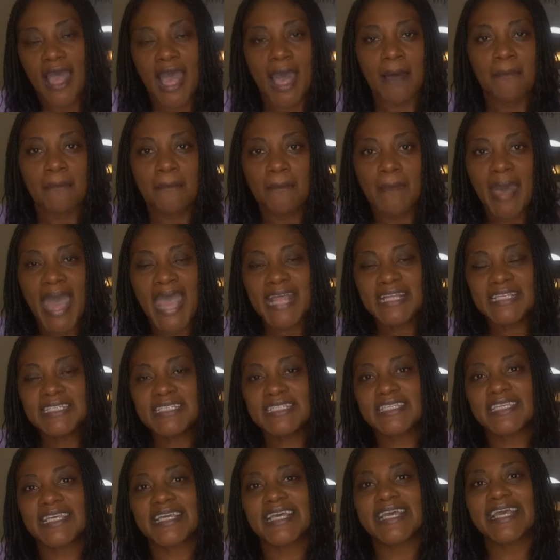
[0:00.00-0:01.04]
A
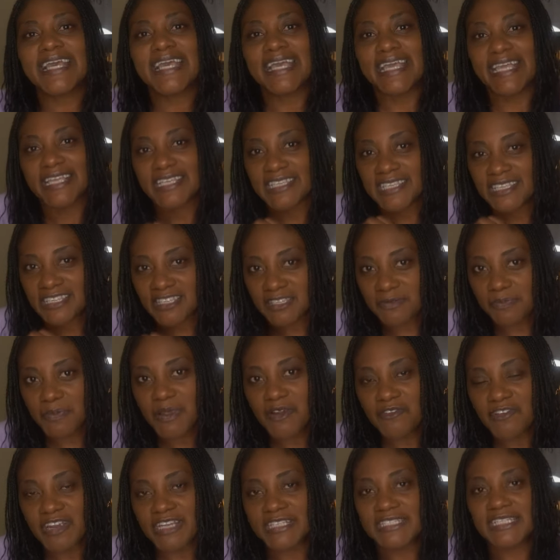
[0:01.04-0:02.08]
man's
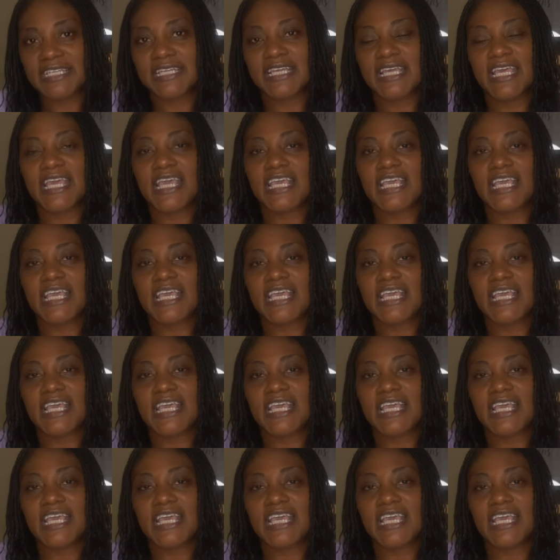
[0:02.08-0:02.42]
spirit